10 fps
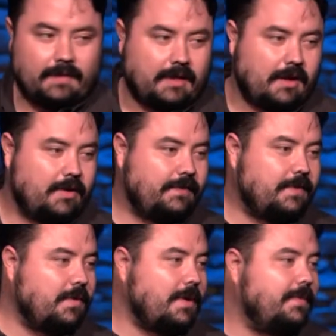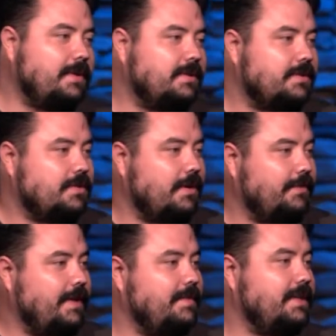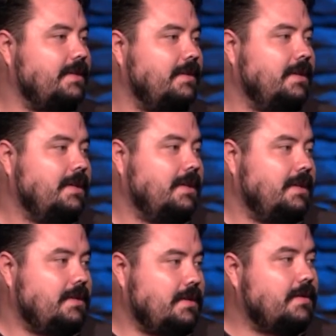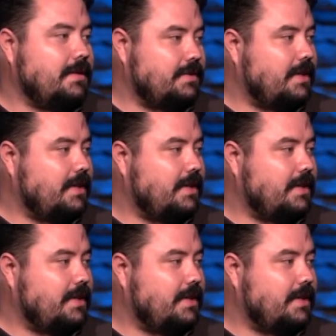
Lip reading: You know, if you want to build a strong family, there's